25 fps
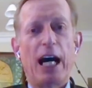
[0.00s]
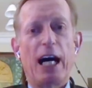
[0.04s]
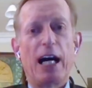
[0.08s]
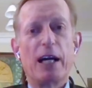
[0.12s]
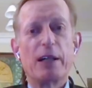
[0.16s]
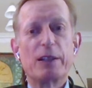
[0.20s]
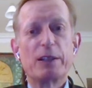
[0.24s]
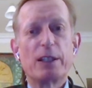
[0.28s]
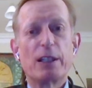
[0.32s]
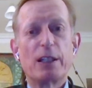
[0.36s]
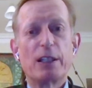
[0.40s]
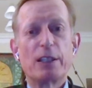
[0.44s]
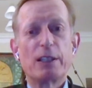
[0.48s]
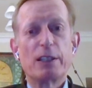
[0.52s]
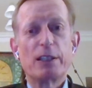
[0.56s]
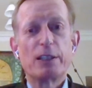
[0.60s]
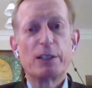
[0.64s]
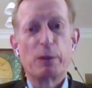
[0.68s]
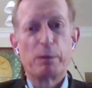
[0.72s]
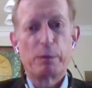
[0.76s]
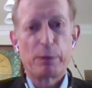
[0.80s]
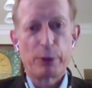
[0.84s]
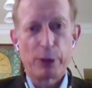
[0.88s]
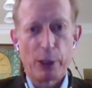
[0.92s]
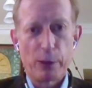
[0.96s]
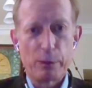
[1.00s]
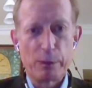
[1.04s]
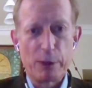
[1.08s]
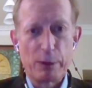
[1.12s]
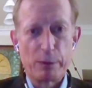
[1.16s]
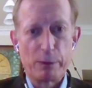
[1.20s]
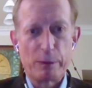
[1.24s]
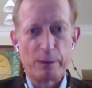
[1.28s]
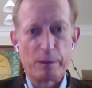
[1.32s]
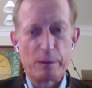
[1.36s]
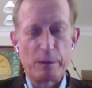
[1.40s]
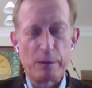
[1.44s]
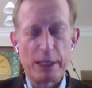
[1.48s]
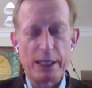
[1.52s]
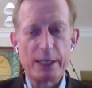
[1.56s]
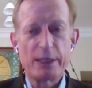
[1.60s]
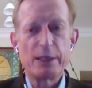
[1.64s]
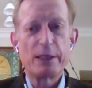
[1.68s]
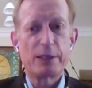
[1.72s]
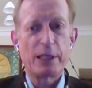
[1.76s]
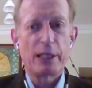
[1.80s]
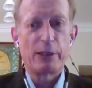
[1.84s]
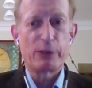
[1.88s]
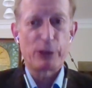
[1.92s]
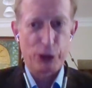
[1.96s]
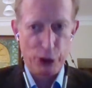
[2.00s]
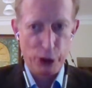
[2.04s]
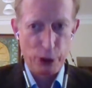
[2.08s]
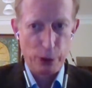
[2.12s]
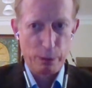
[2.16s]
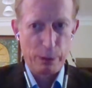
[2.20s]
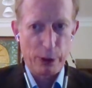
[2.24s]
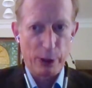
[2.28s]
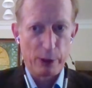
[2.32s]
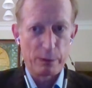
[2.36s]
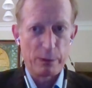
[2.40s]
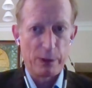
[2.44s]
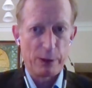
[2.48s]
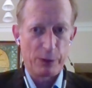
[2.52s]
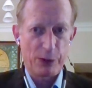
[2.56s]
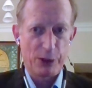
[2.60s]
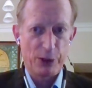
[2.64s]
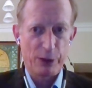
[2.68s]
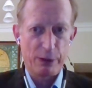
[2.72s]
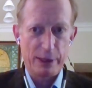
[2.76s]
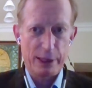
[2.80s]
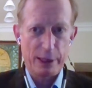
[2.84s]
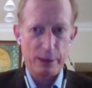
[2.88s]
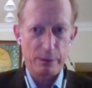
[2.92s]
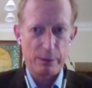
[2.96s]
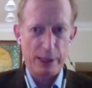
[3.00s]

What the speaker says: There are two problems